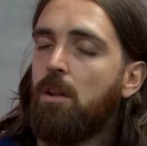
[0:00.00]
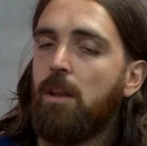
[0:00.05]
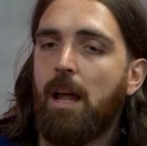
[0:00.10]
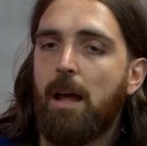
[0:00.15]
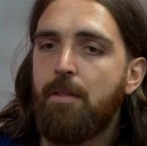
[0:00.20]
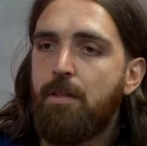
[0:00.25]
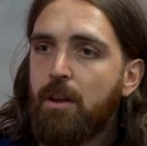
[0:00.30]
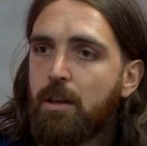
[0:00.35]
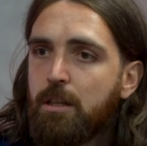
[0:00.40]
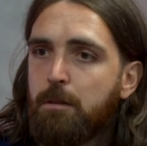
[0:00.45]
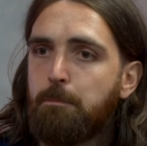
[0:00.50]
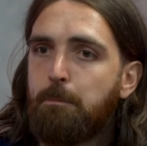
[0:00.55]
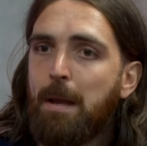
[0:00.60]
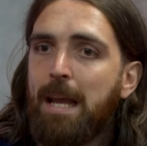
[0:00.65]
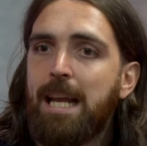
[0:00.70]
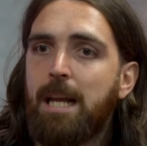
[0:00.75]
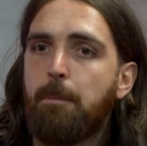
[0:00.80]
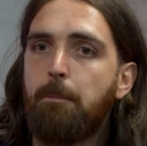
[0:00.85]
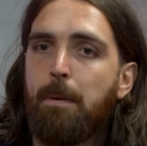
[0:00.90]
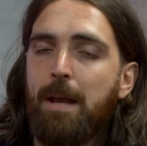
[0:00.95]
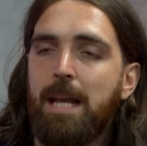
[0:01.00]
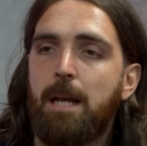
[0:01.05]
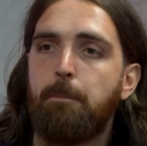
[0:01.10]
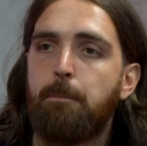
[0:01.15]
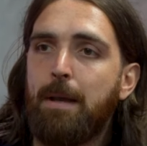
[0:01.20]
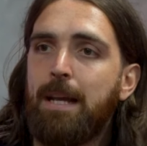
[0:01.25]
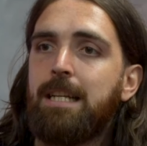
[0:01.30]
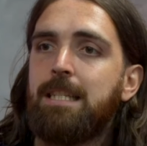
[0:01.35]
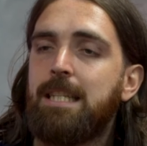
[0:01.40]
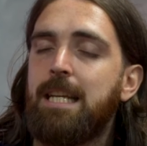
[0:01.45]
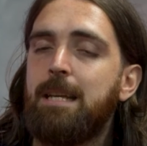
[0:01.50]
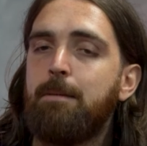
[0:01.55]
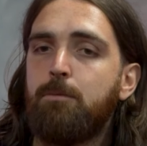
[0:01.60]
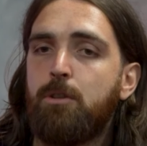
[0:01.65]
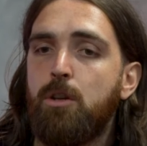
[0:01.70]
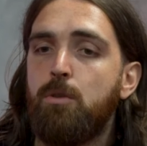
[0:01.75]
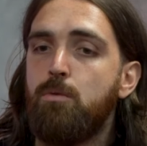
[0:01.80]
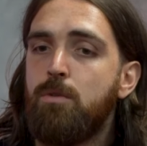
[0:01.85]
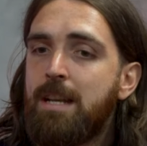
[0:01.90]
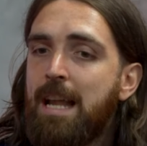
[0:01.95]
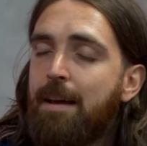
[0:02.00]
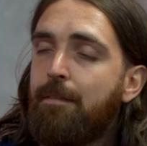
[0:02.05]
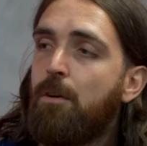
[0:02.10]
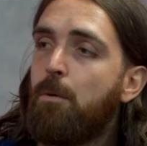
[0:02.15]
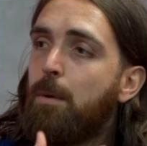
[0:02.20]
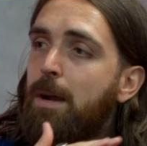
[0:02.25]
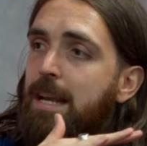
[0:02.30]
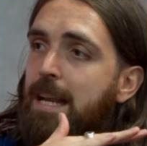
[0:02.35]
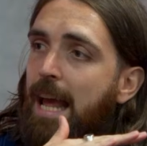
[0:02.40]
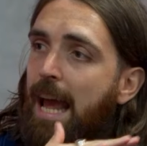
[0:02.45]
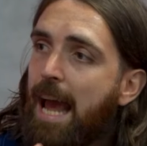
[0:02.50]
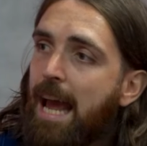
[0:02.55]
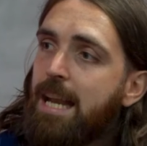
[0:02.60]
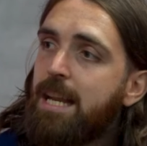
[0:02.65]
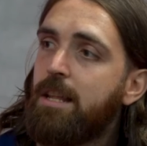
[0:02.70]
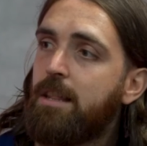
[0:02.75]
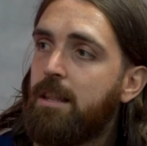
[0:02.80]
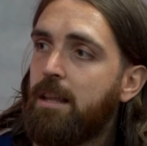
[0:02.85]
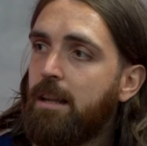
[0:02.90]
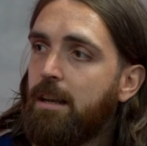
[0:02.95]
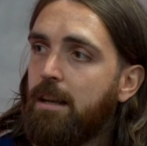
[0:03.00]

Like, there's big, big, big teams who never win anything.